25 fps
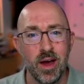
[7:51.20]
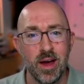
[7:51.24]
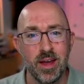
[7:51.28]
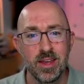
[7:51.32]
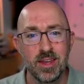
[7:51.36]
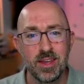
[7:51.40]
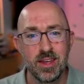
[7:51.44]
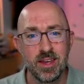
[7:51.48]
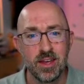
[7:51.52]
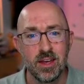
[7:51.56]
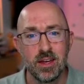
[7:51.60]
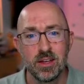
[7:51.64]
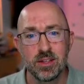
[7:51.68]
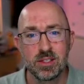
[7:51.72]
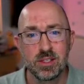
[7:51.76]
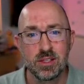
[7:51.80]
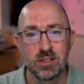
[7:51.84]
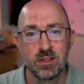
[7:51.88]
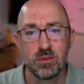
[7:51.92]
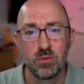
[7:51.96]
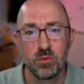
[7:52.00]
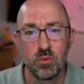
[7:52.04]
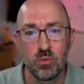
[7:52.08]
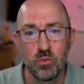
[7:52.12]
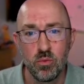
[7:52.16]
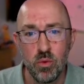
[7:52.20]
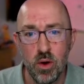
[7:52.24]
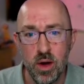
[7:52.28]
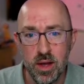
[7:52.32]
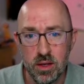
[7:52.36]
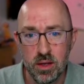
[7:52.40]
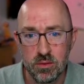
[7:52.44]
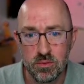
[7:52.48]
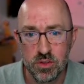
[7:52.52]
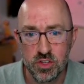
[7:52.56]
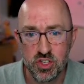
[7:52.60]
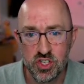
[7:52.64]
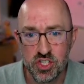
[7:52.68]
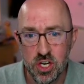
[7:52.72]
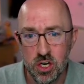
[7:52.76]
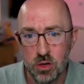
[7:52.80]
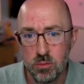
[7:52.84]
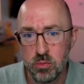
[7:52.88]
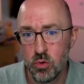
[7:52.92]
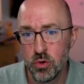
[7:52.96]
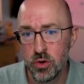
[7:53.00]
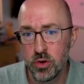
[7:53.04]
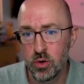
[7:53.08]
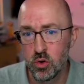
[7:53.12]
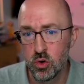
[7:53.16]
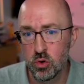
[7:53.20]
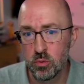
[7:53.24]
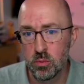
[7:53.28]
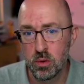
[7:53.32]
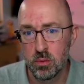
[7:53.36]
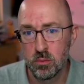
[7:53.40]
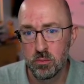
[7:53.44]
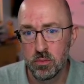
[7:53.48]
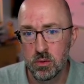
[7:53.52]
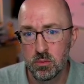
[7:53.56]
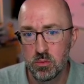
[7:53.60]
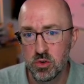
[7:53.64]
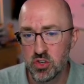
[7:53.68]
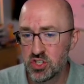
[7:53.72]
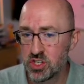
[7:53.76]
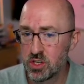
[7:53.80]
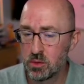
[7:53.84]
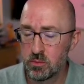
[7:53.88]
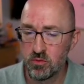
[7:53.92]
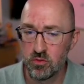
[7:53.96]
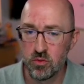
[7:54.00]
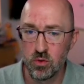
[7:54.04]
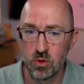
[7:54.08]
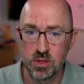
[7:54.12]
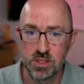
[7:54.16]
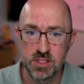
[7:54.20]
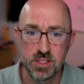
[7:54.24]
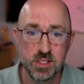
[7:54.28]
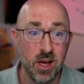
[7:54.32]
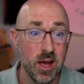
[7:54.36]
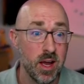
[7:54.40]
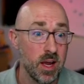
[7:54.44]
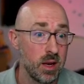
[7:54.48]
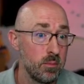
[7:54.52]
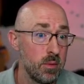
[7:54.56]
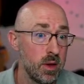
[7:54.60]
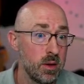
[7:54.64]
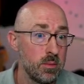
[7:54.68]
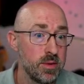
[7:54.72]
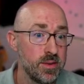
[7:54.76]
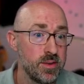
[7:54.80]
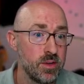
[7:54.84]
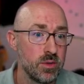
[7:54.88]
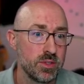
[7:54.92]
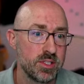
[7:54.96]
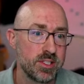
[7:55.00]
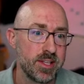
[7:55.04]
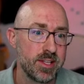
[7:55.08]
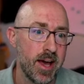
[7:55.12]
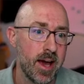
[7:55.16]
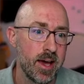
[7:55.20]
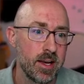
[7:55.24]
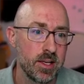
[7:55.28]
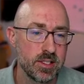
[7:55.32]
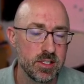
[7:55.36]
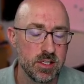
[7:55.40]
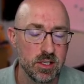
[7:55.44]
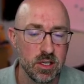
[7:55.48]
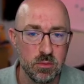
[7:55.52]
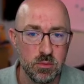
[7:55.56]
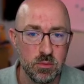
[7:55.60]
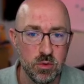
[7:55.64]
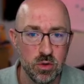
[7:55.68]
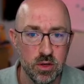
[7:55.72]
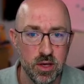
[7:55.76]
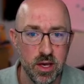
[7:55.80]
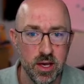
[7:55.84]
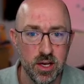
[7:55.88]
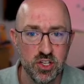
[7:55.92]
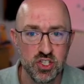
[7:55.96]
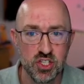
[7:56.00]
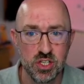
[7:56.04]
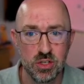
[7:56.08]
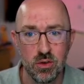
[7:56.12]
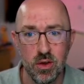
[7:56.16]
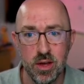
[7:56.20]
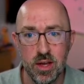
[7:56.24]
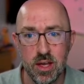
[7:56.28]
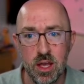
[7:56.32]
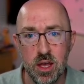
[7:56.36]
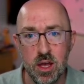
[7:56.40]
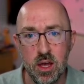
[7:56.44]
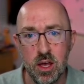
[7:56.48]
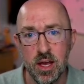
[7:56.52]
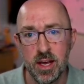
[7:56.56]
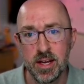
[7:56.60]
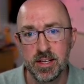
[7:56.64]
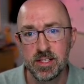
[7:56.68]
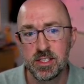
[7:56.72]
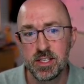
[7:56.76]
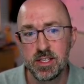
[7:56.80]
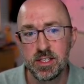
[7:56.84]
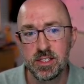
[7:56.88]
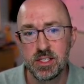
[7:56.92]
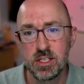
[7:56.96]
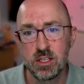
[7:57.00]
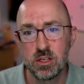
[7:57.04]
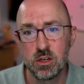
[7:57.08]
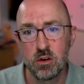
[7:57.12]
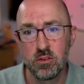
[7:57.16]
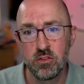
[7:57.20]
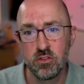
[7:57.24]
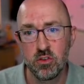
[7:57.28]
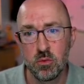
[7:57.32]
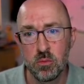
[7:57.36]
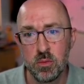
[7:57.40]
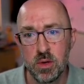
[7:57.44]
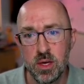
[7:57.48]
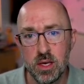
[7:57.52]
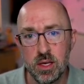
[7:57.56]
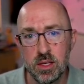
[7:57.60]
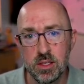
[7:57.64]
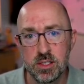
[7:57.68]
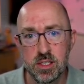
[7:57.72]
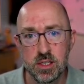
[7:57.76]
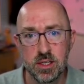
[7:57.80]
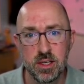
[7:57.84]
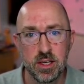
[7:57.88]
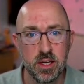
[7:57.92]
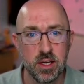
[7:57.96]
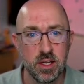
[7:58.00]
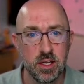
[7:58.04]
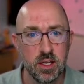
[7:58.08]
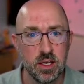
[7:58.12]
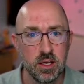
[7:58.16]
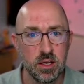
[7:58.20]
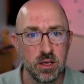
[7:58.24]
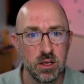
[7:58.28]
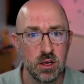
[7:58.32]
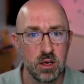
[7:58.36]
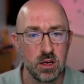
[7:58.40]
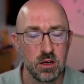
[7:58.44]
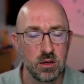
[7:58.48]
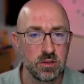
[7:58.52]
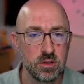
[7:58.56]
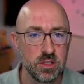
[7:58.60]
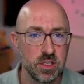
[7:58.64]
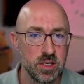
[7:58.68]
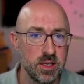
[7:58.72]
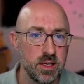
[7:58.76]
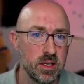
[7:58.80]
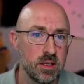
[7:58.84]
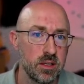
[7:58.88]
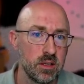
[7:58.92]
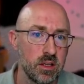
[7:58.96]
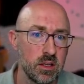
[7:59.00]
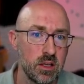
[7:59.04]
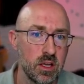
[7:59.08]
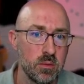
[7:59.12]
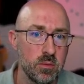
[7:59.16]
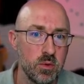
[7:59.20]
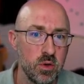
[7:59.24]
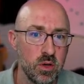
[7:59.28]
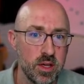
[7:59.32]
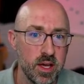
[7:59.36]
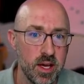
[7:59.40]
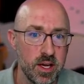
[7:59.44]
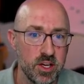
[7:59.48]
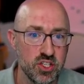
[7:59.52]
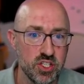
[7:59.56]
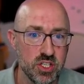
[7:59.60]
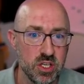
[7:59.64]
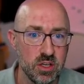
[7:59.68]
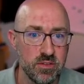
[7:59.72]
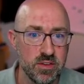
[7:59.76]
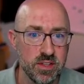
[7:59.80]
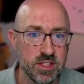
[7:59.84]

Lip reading: get like the SharePoint group membership for a site and maybe use that as a communication? Like it's easy enough for me to get it, to get the communication if